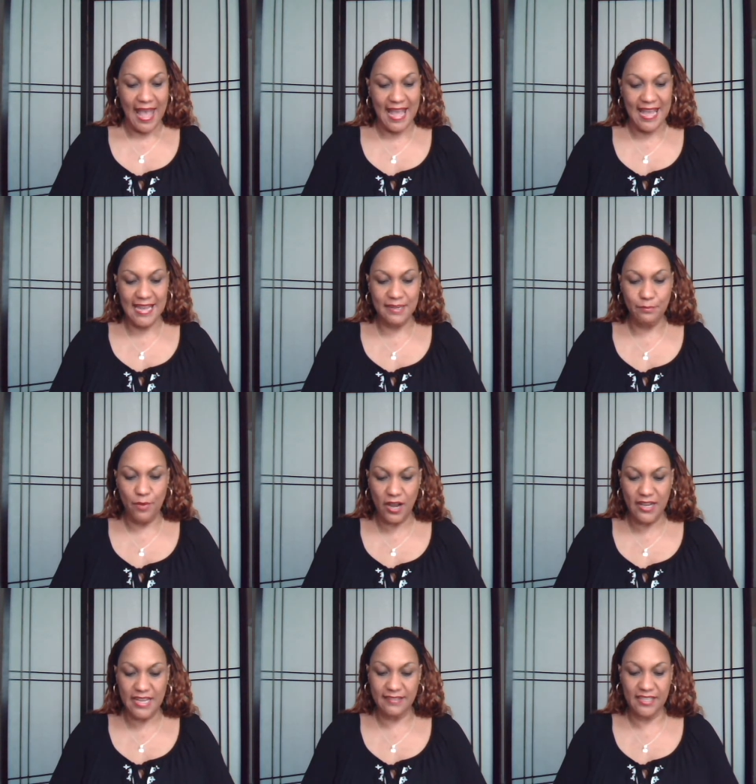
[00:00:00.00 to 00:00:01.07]
And
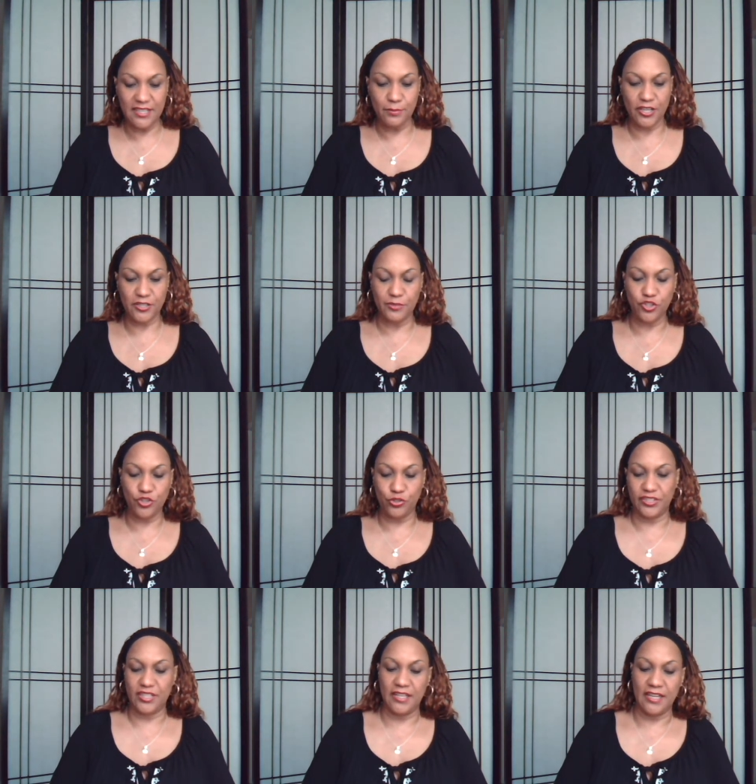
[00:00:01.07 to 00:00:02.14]
this marks
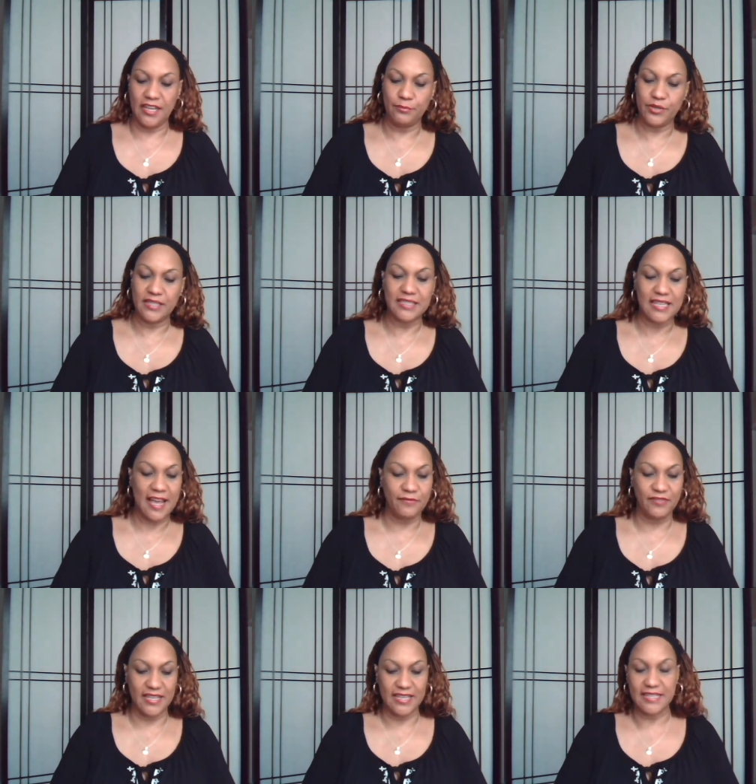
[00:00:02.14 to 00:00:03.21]
maturity and brings
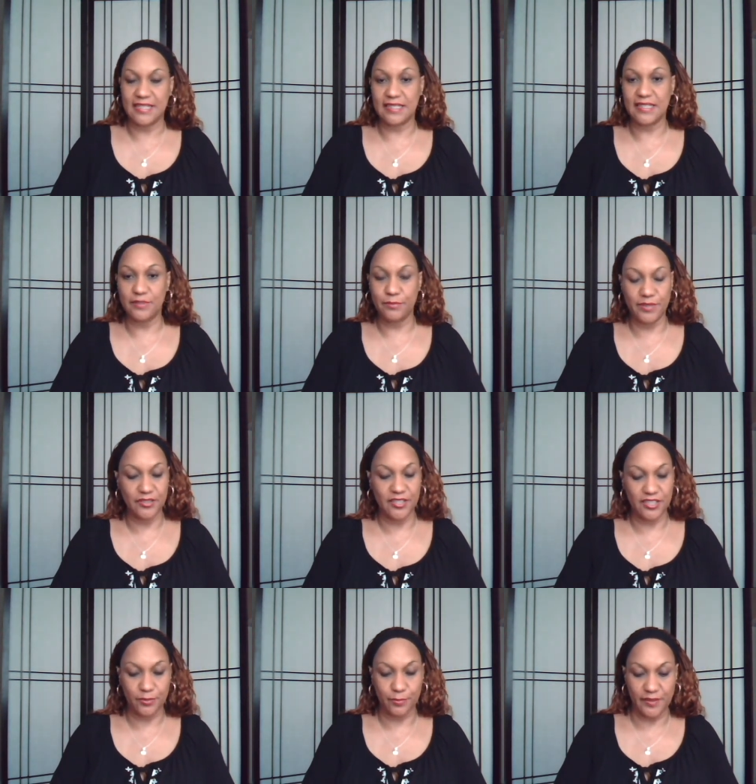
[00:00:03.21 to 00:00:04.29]
life lessons to build
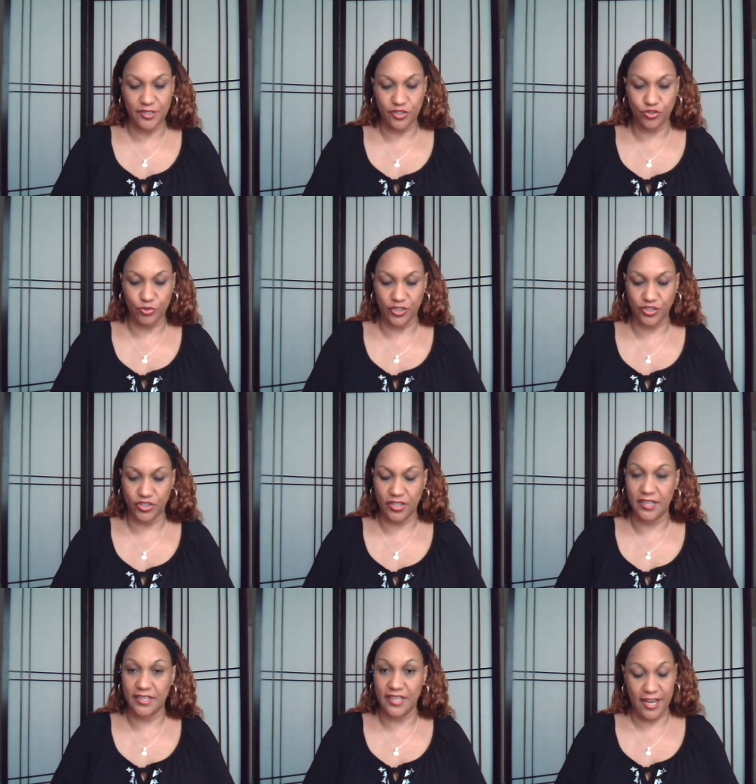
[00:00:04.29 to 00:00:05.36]
discipline and structure
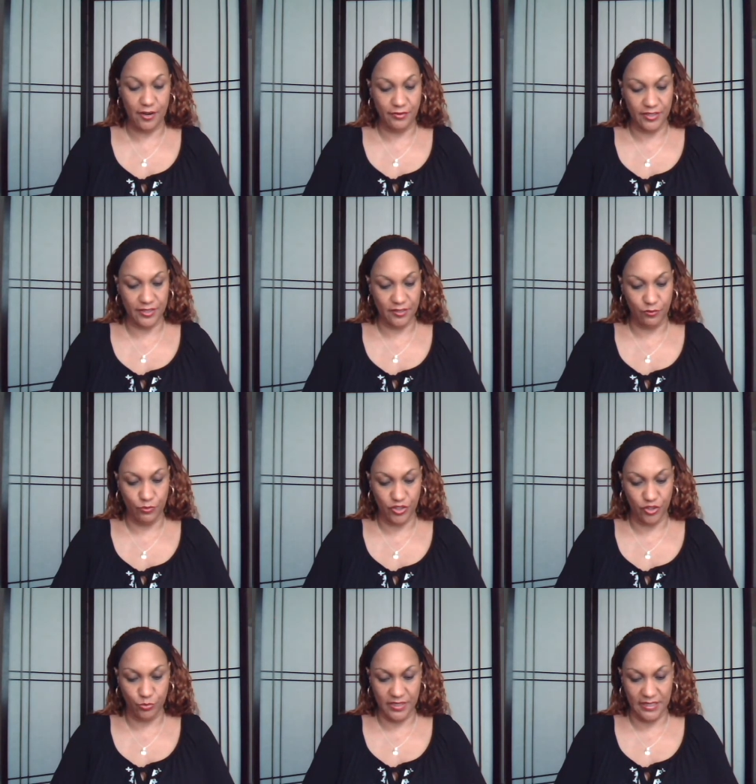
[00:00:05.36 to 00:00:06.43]
in the areas of
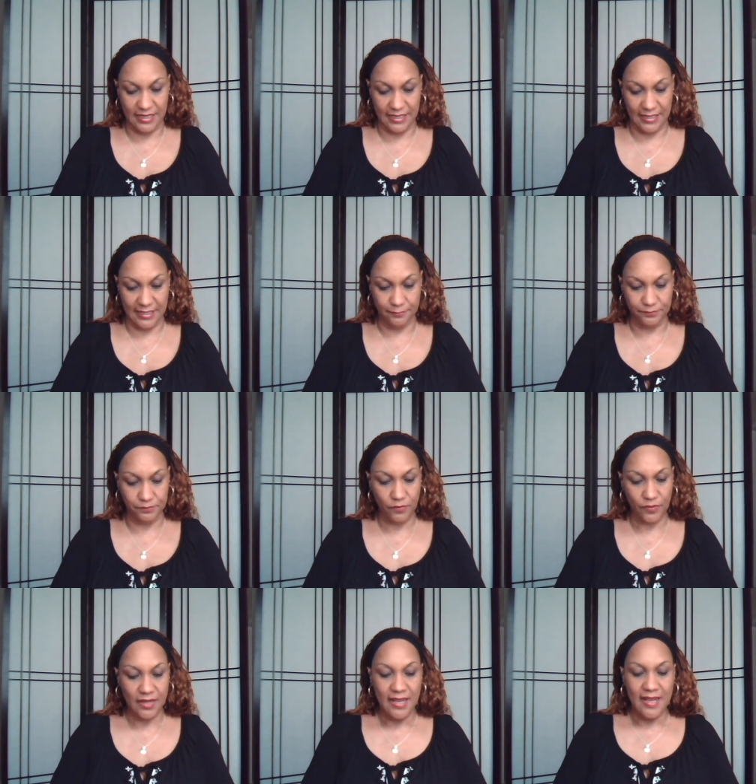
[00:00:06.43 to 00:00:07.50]
which we need.
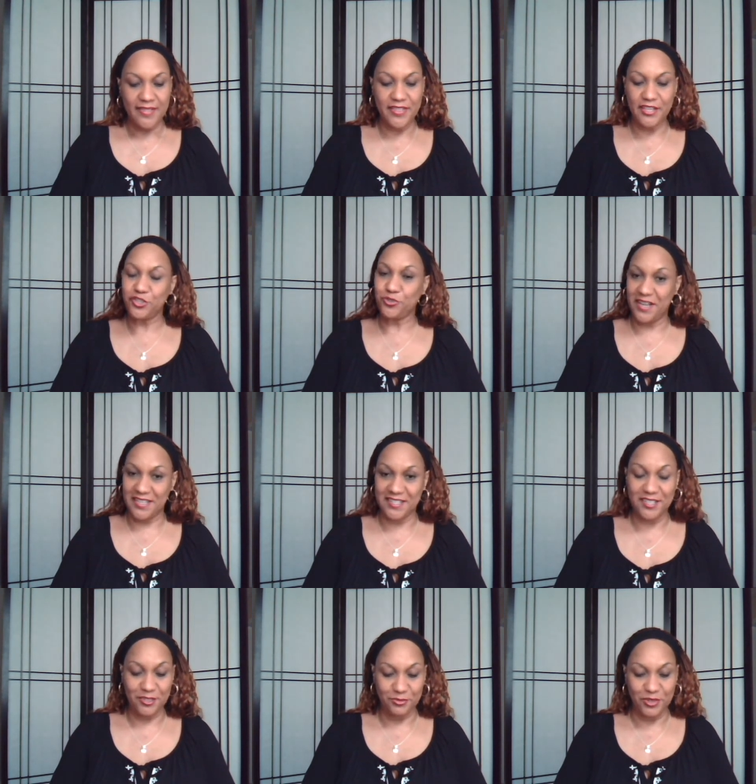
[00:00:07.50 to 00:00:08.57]
This
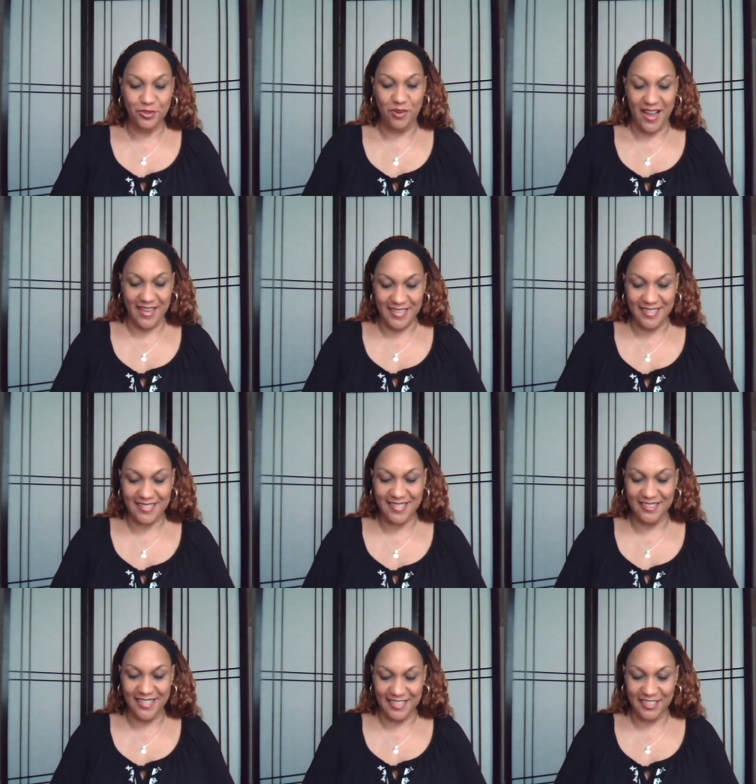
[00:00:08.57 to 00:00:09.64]
transit required us
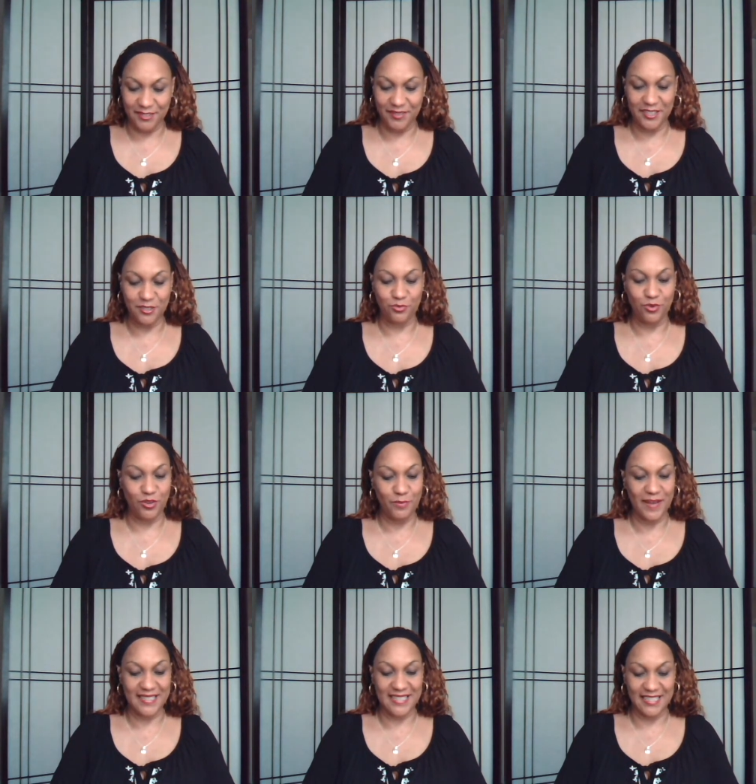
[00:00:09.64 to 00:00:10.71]
collectively to roll
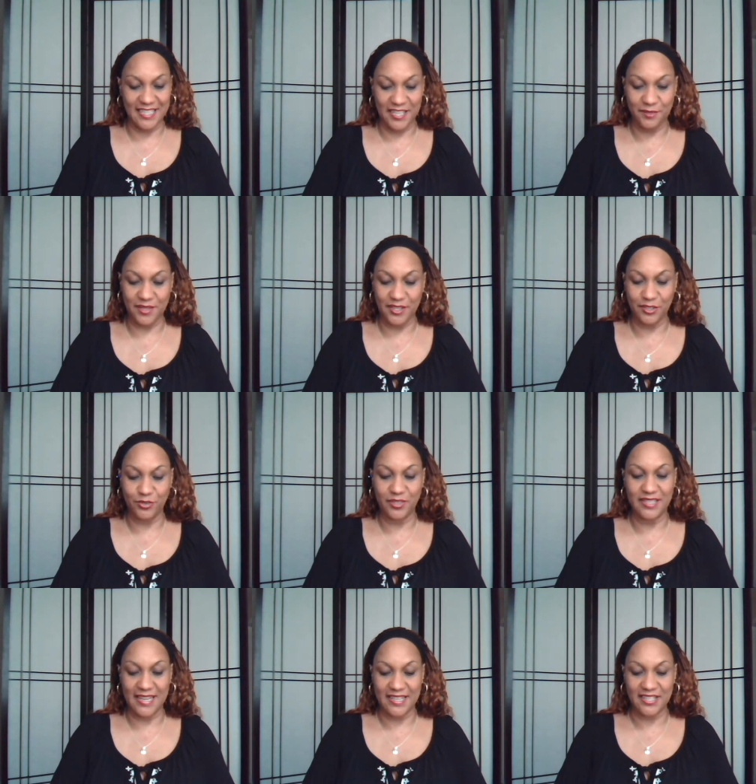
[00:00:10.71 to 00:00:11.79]
up our sleeves and do the
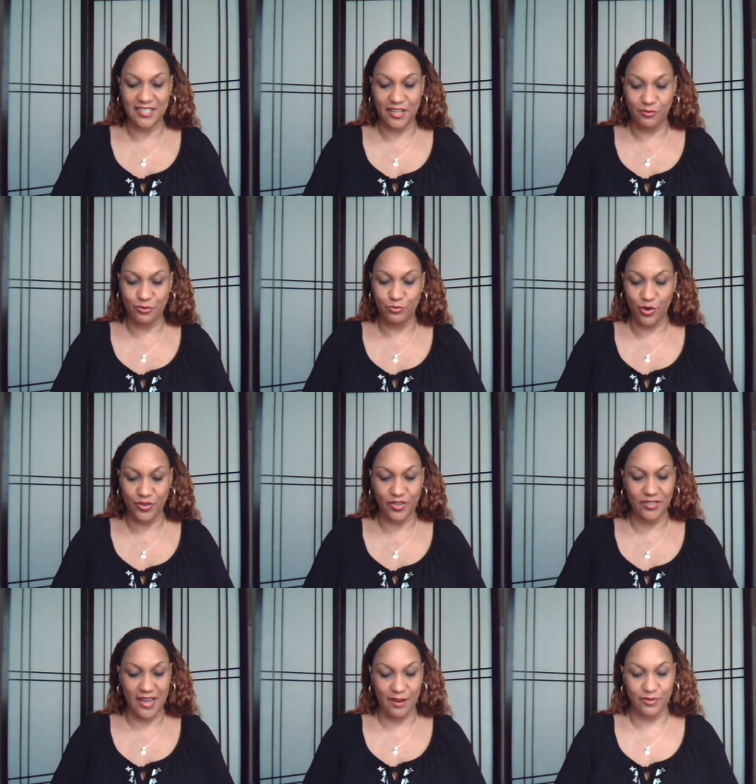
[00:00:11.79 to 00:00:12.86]
necessary work
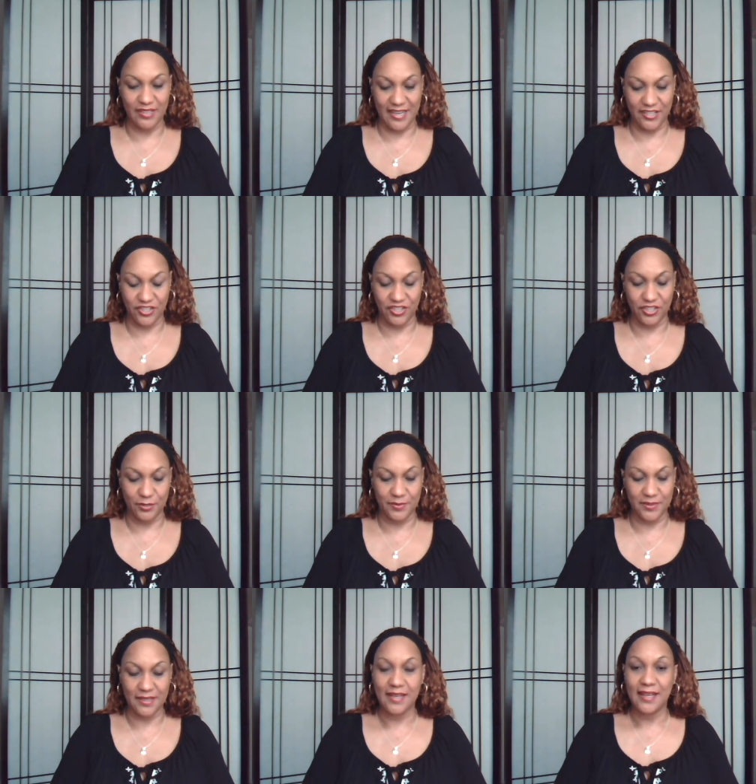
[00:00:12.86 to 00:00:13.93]
on our
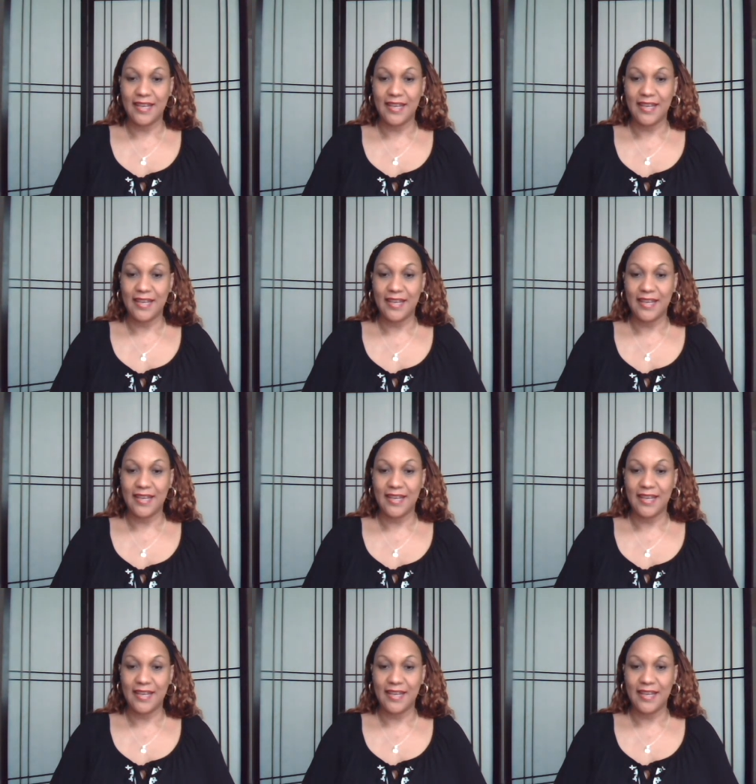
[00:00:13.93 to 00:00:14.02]
relationships.